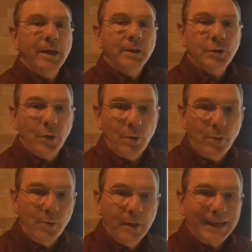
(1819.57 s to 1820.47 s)

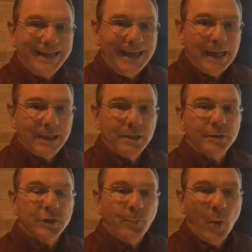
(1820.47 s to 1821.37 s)
to get
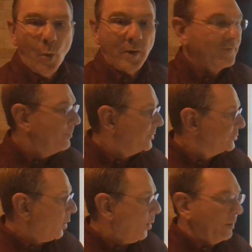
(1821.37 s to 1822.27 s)
support from the
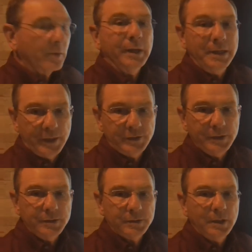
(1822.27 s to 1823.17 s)
soil
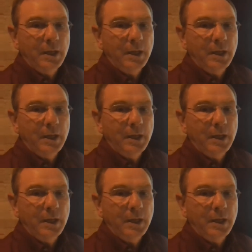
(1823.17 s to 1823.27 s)
conditions